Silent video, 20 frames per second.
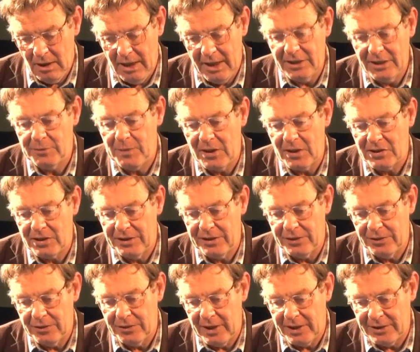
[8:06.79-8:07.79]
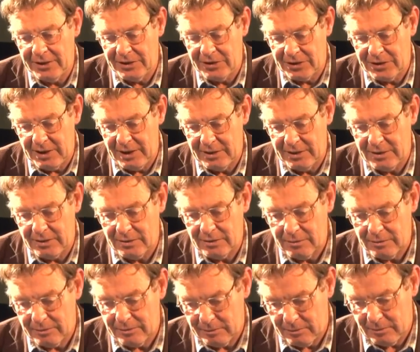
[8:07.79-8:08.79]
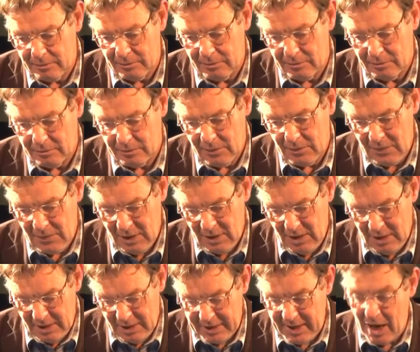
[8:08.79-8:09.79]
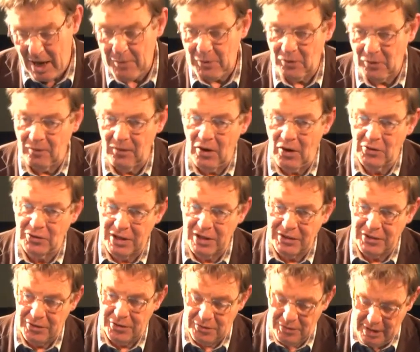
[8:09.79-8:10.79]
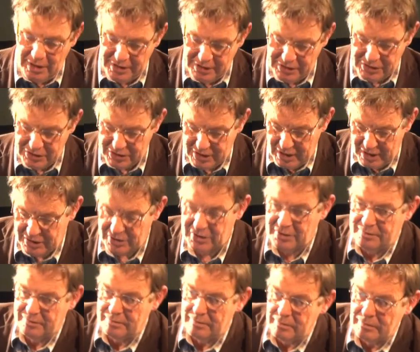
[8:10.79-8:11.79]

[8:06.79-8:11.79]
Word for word: uh, especially in the United States. Capital flows into the United States